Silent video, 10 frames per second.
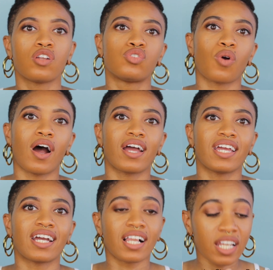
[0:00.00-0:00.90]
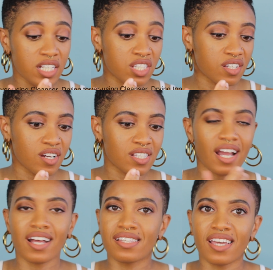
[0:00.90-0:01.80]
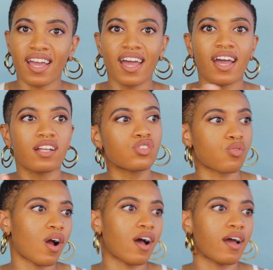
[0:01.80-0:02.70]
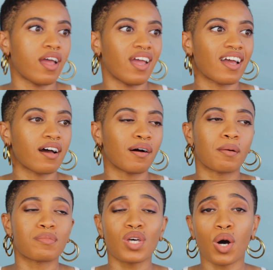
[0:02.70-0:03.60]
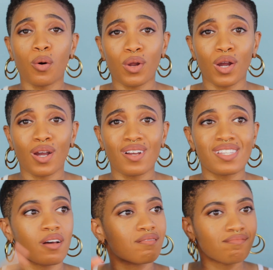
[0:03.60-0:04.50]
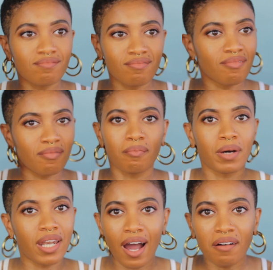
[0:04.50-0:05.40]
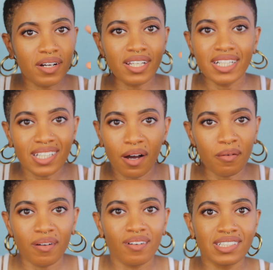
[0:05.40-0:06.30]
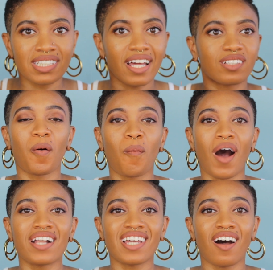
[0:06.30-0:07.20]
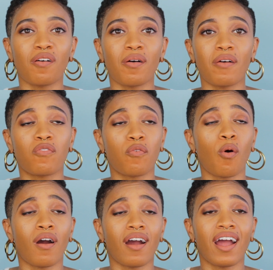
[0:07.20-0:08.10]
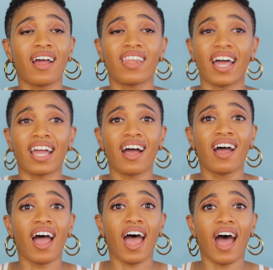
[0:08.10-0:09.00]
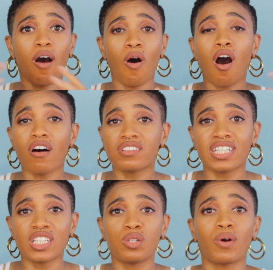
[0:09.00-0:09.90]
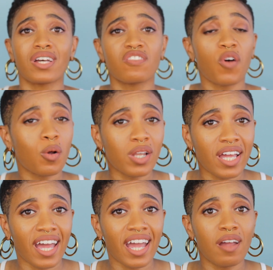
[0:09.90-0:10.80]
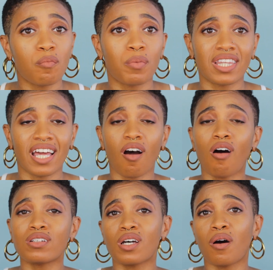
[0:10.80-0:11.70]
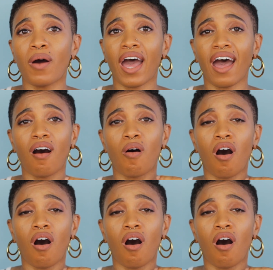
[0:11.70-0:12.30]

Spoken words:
drying cleansers, like I said, drying toners, but not really toners. Like, watch out for like how often you exfoliate, but then also how